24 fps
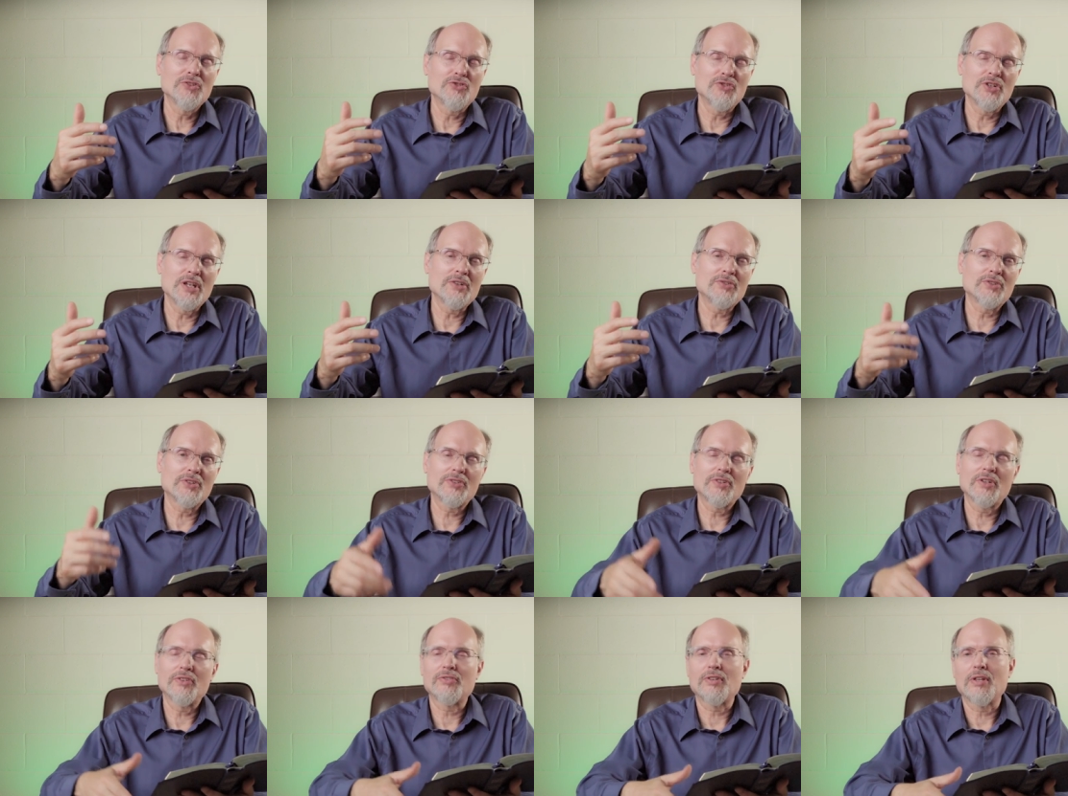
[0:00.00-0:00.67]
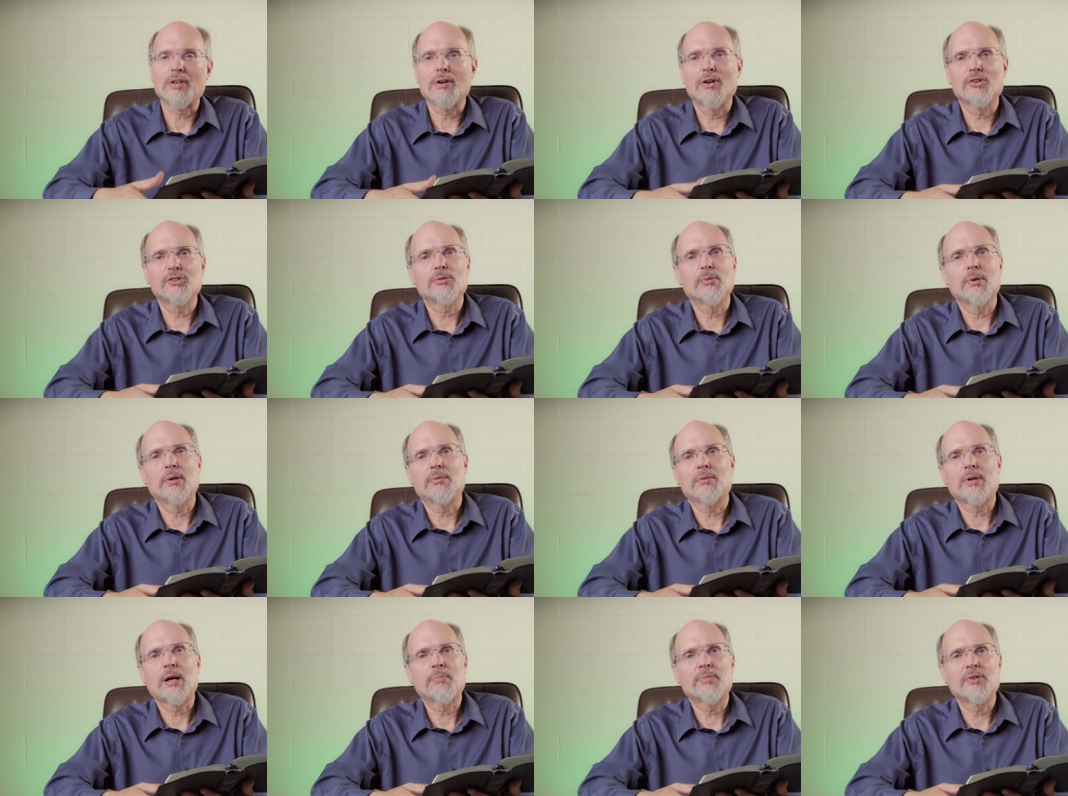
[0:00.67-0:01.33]
is the
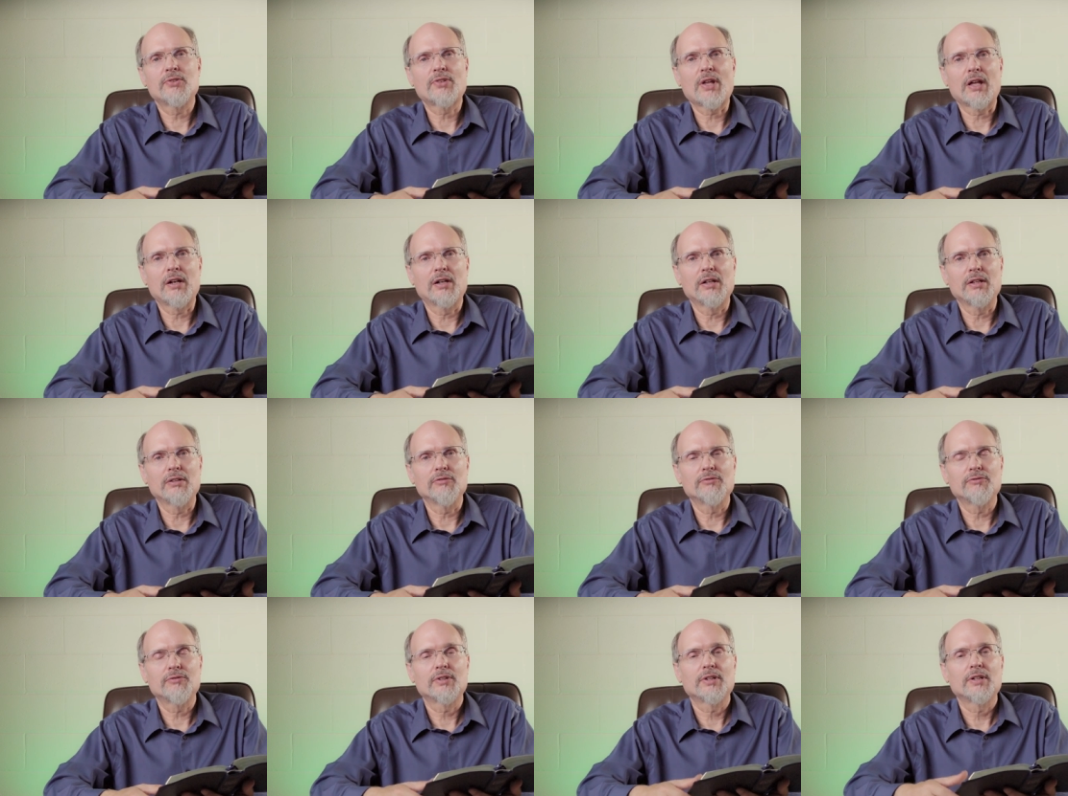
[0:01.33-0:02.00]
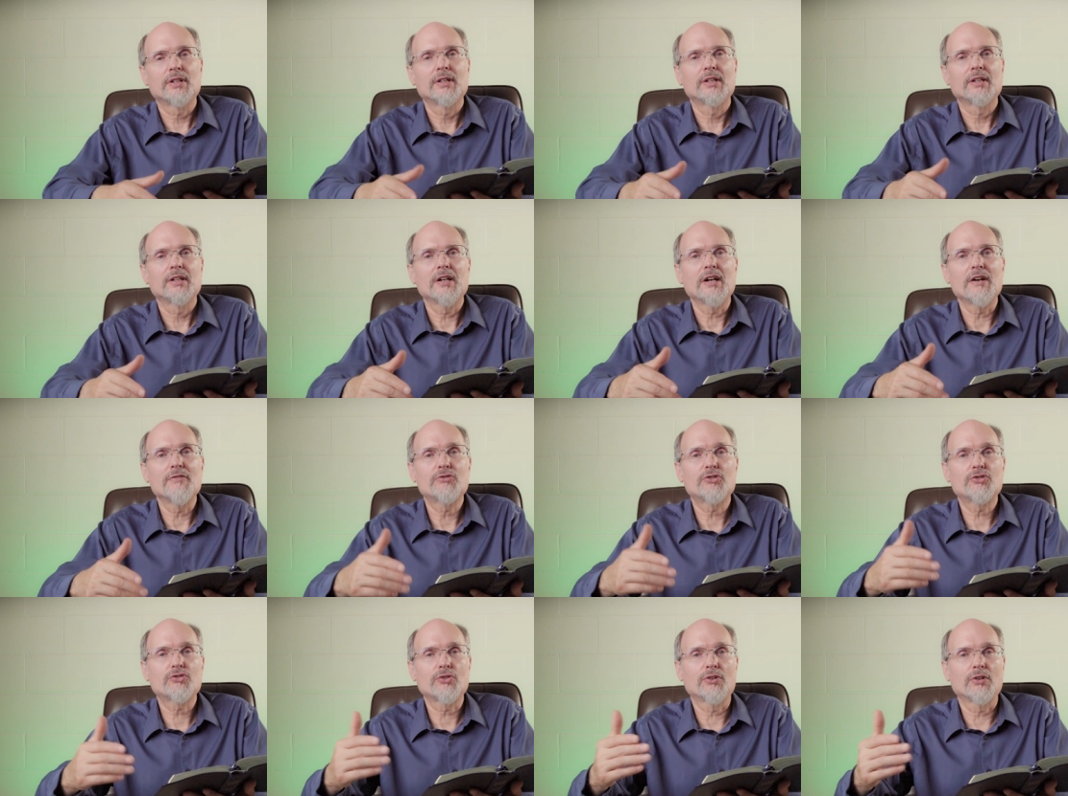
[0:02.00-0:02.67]
ultimate representative
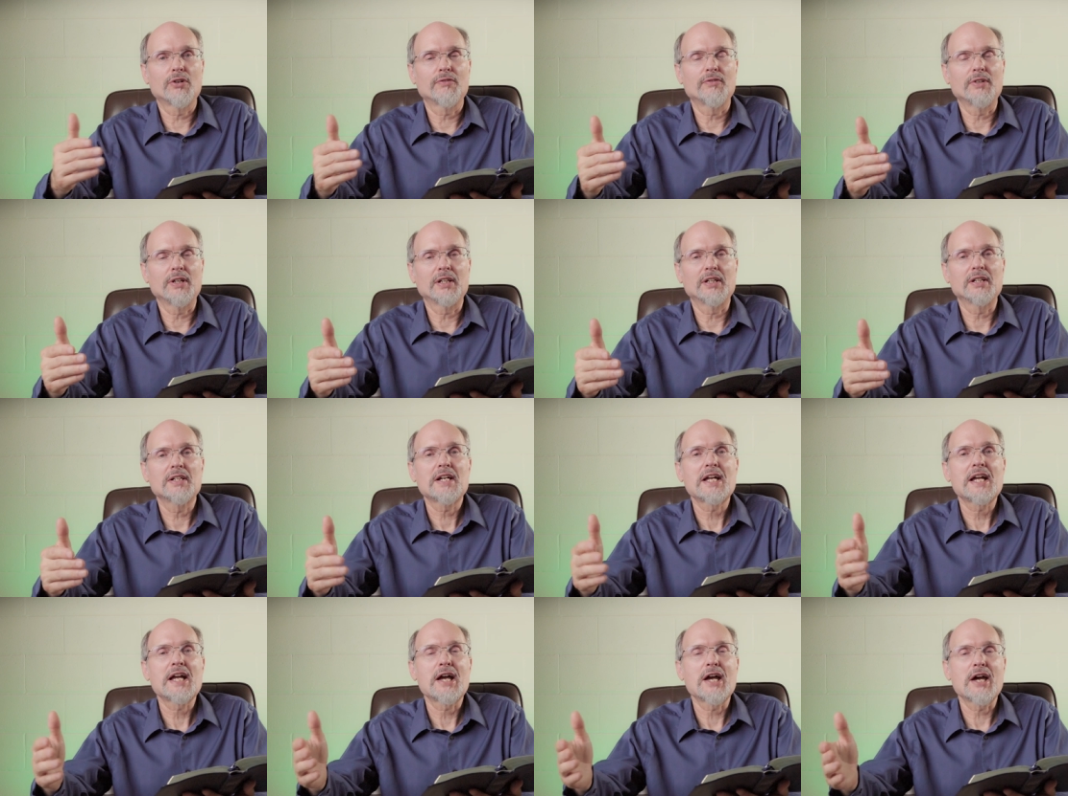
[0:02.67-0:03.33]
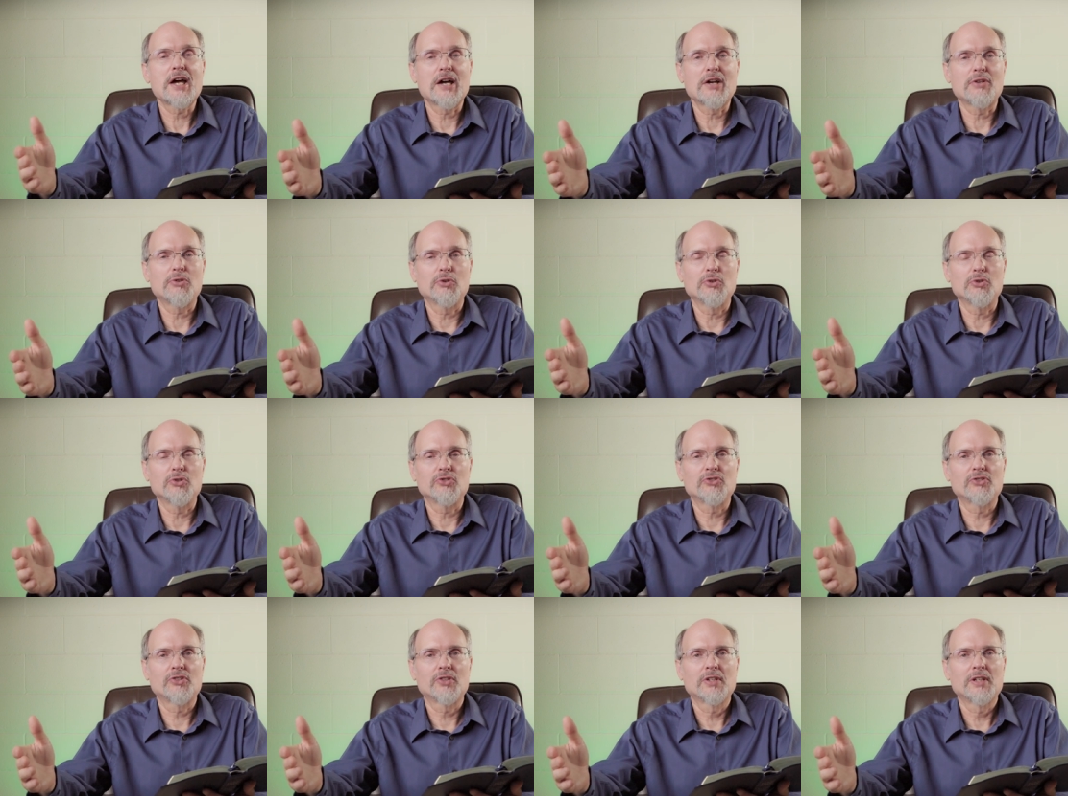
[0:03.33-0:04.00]
of serving
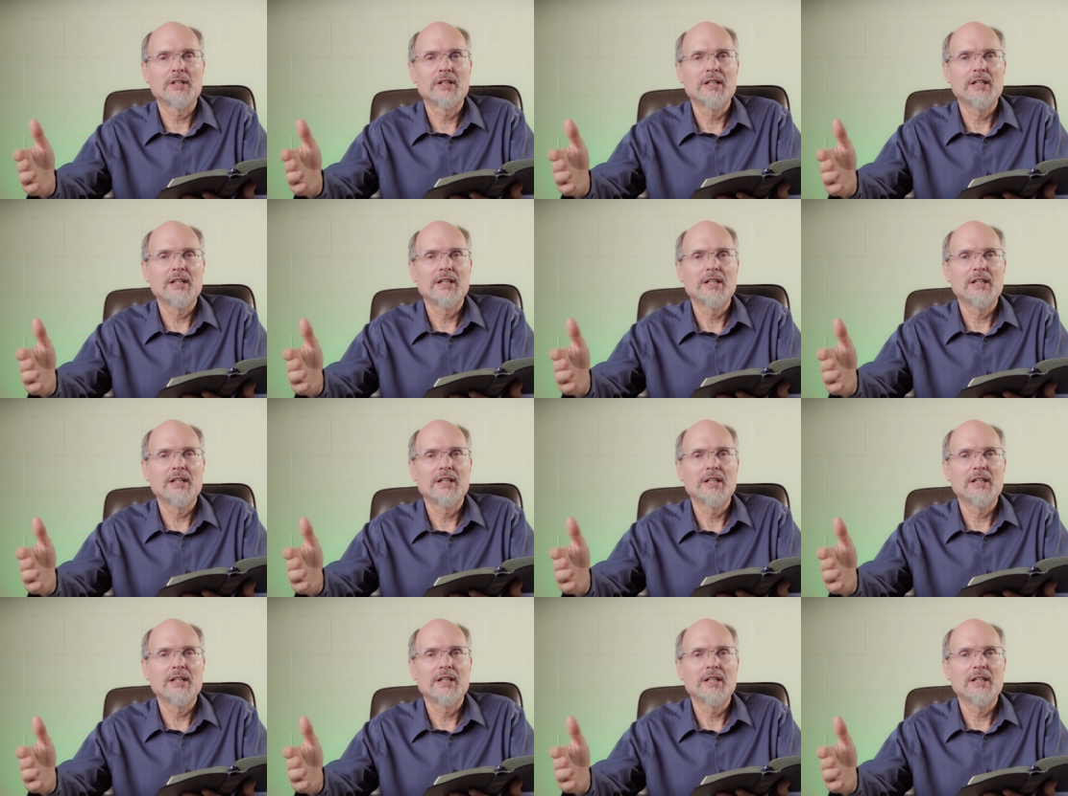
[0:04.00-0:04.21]
others.